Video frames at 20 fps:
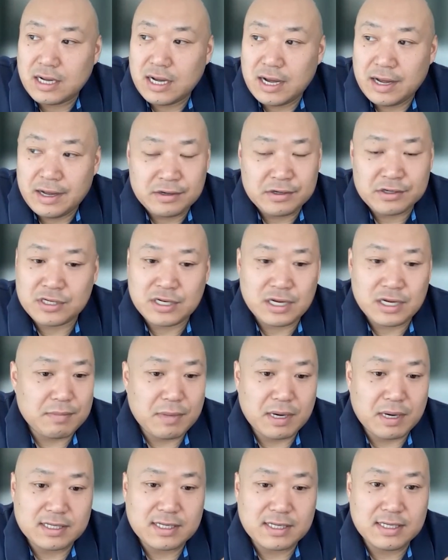I understand
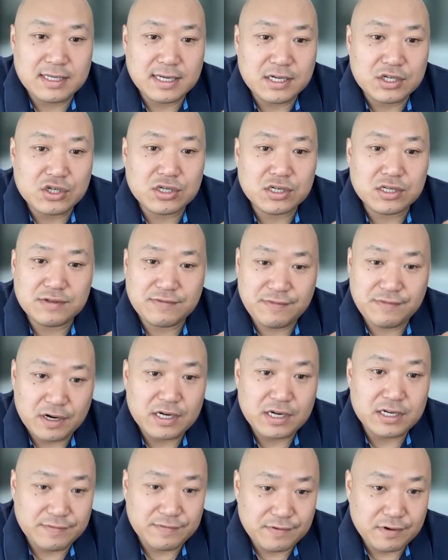monetization is
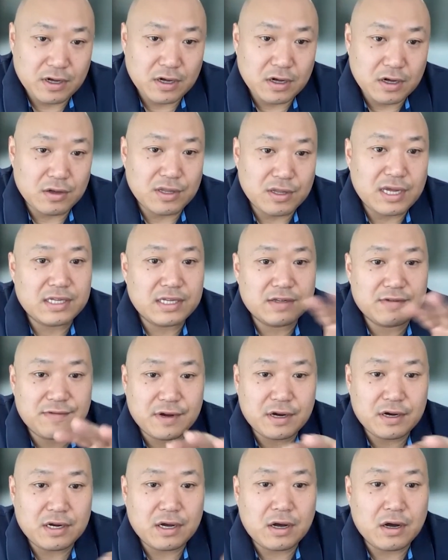very difficult and it's
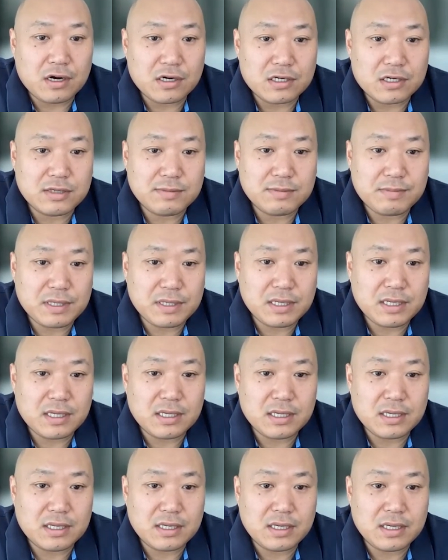very hard
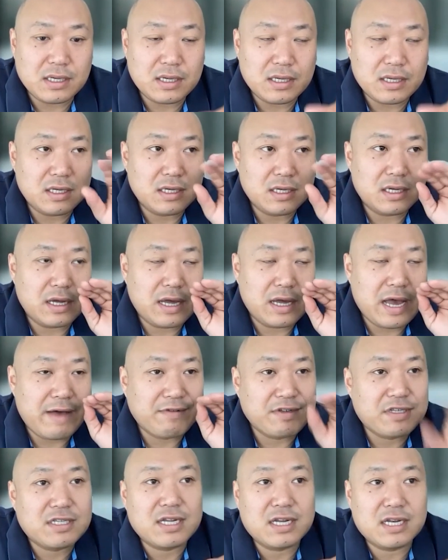to
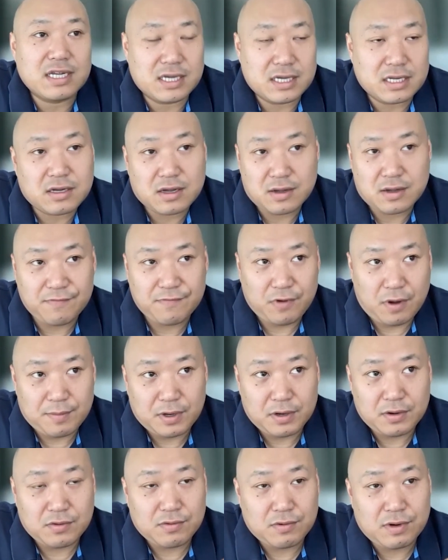have a steady income
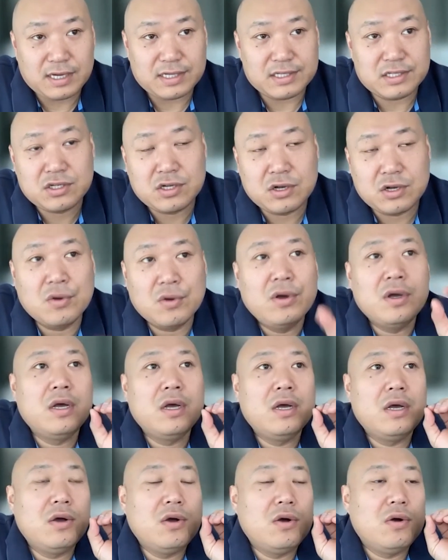from it, right? So